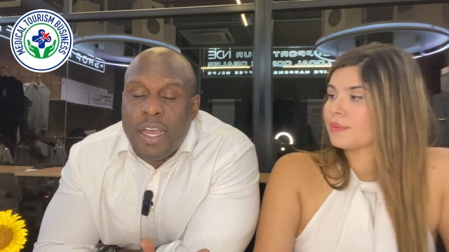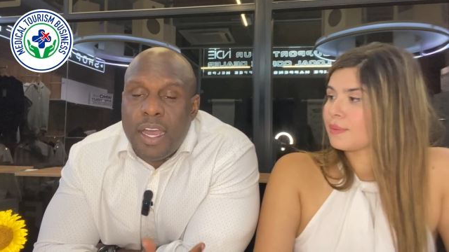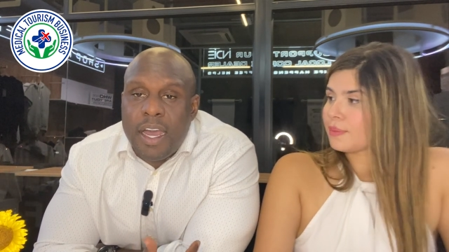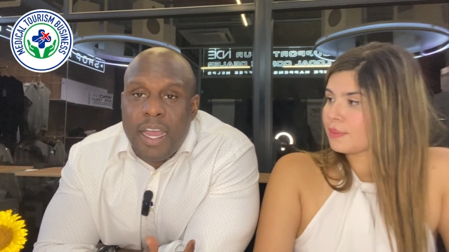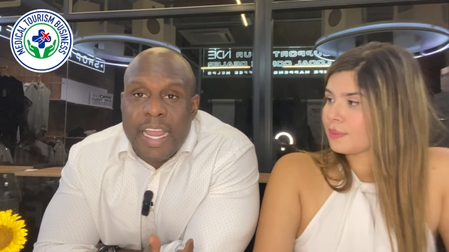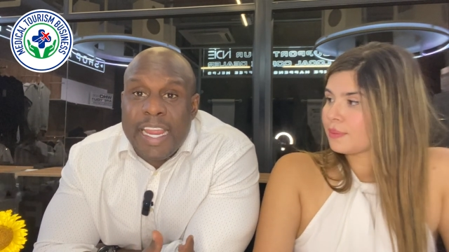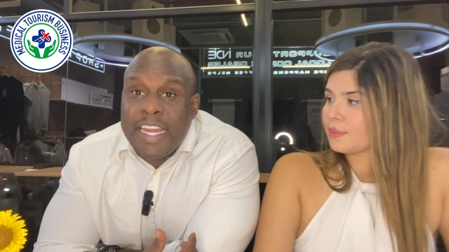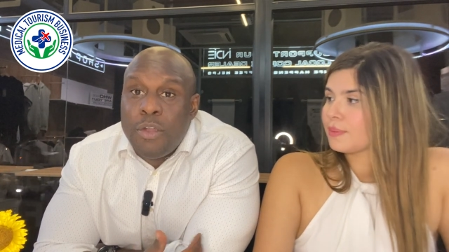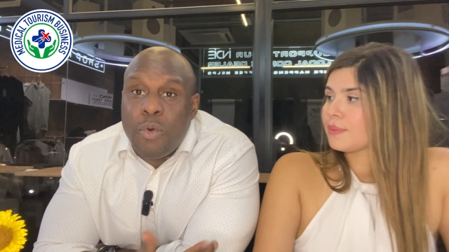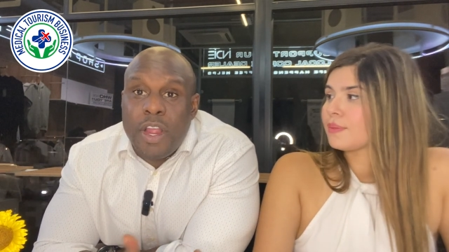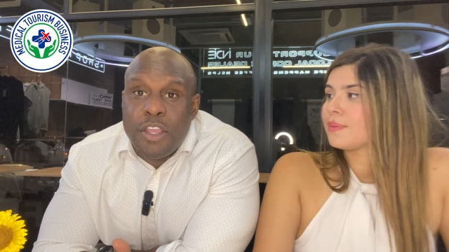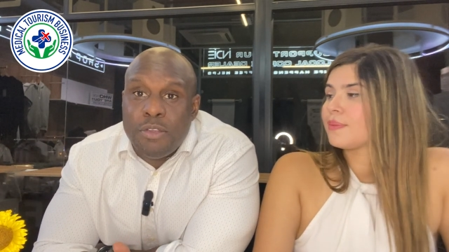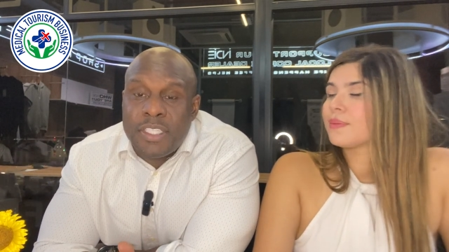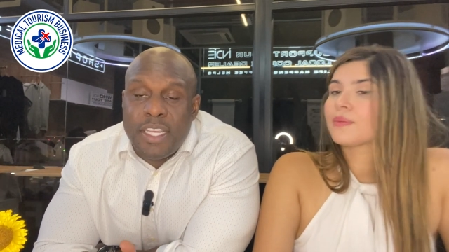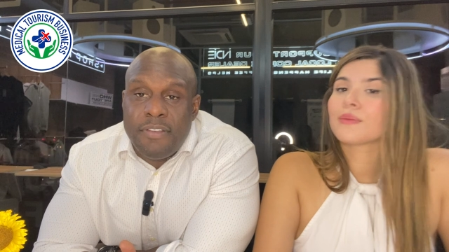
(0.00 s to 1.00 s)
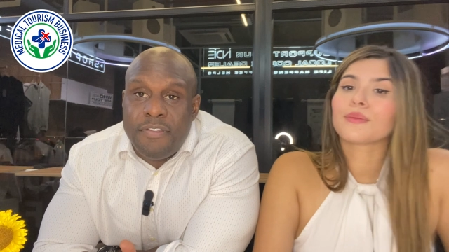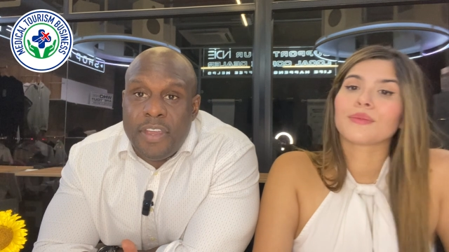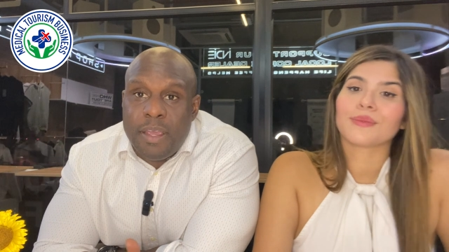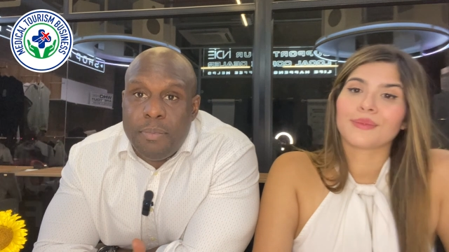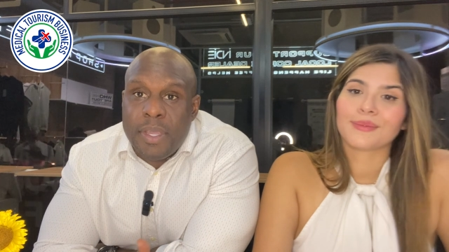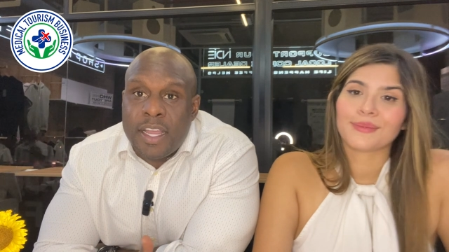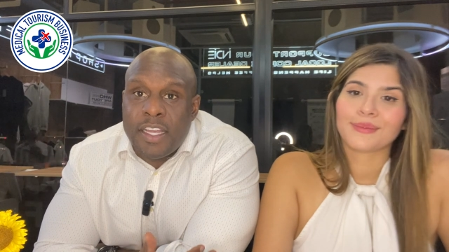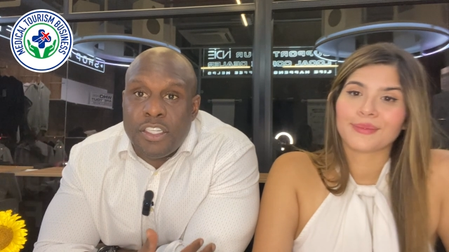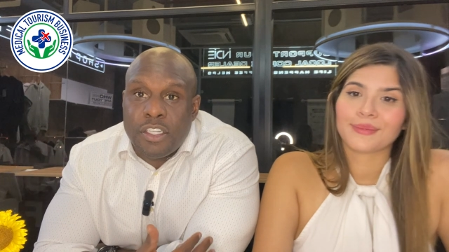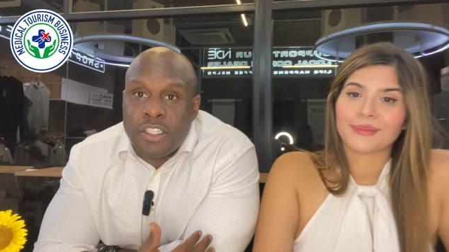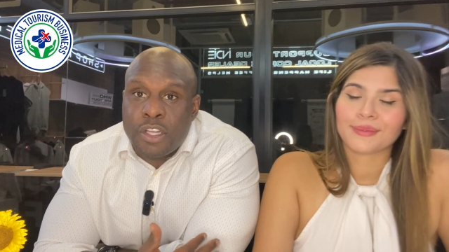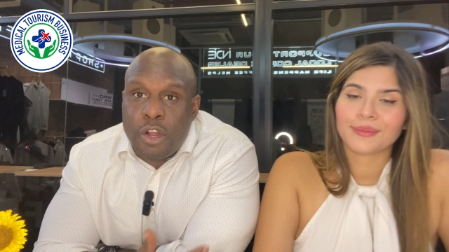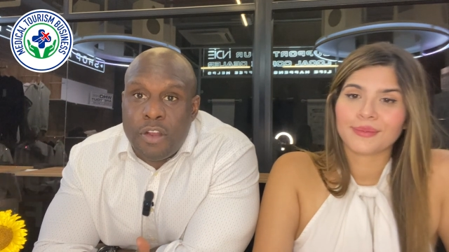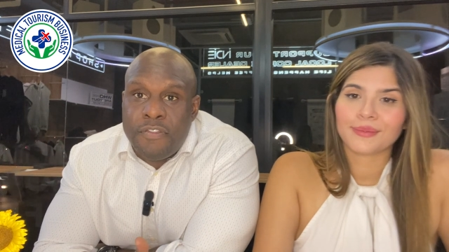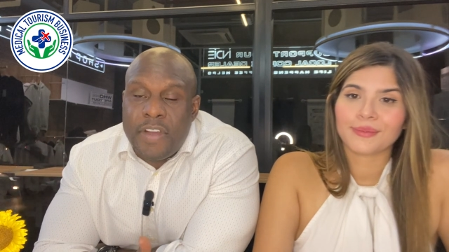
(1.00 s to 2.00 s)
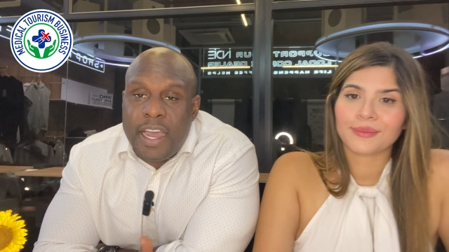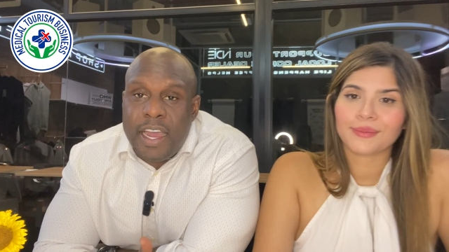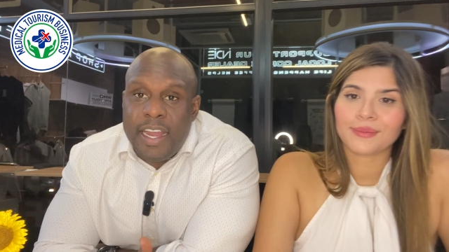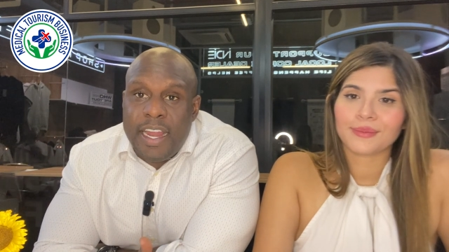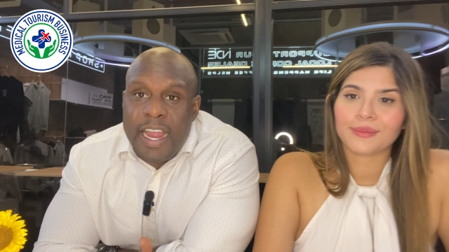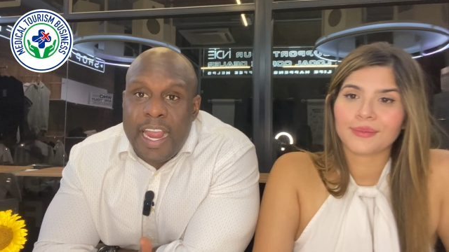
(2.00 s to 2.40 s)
Speaker 1: uh, any way you see fit because you're certified